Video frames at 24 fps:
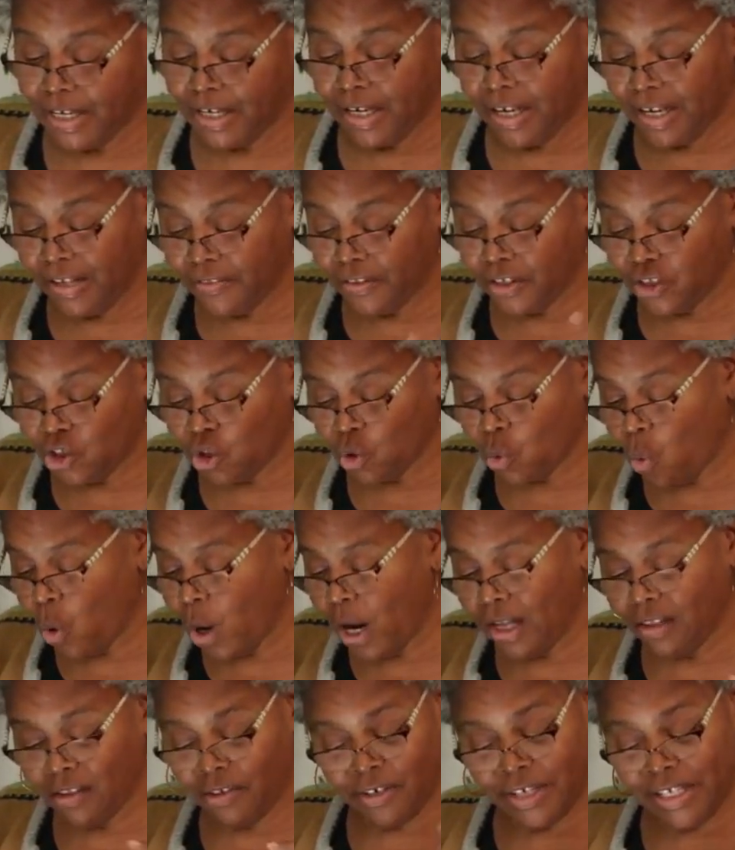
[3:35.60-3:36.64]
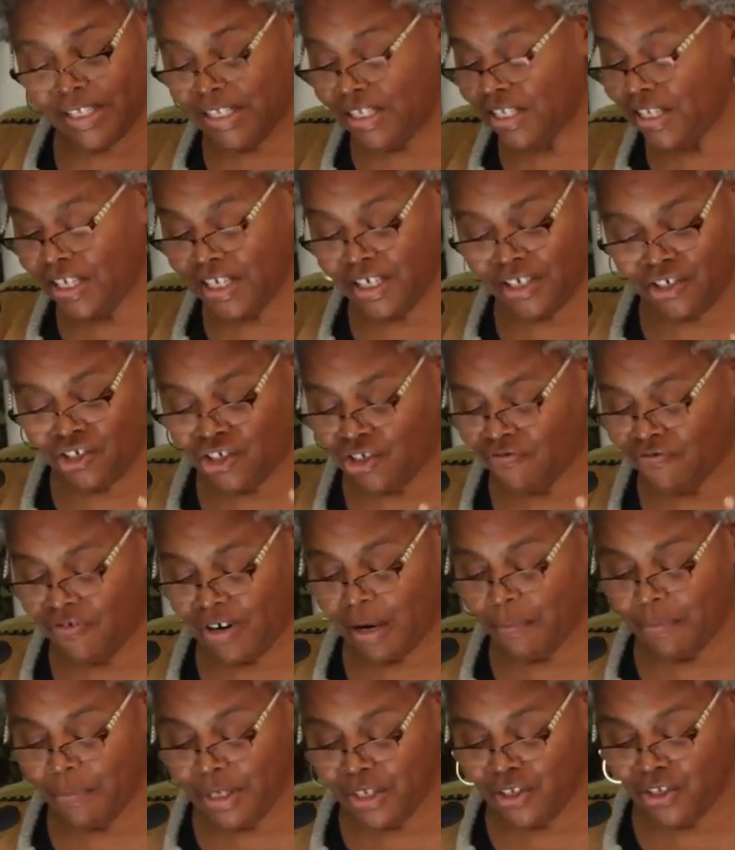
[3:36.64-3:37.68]
In the squalor and stench of our
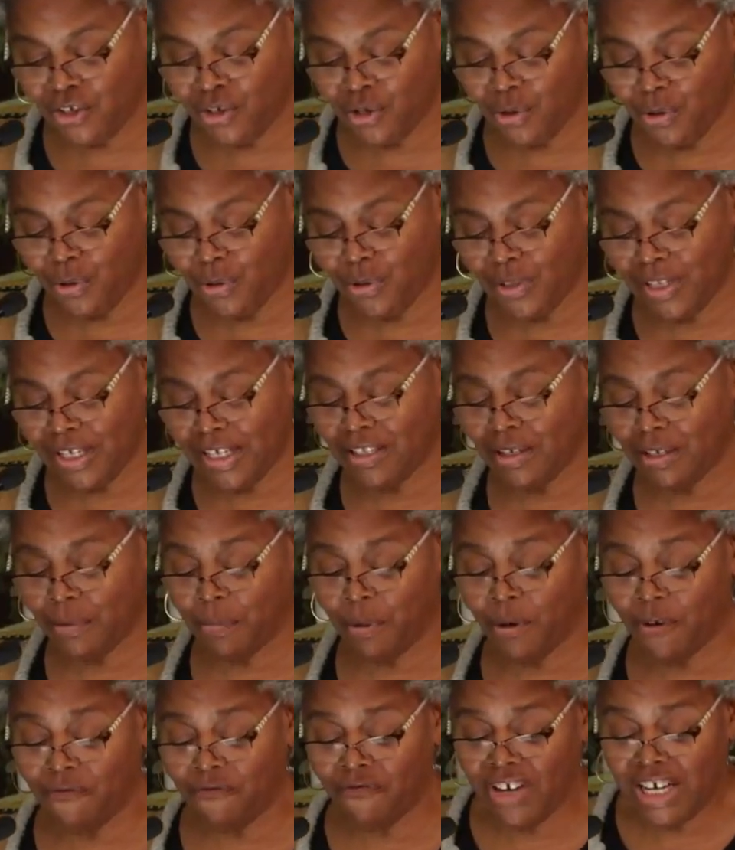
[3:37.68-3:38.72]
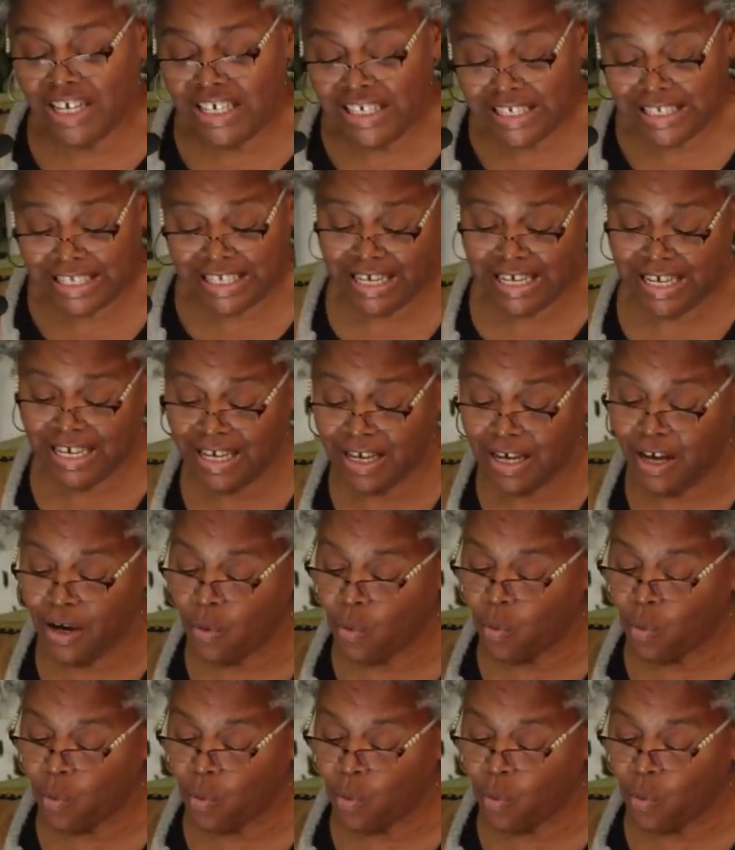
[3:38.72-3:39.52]
misuse is a profundity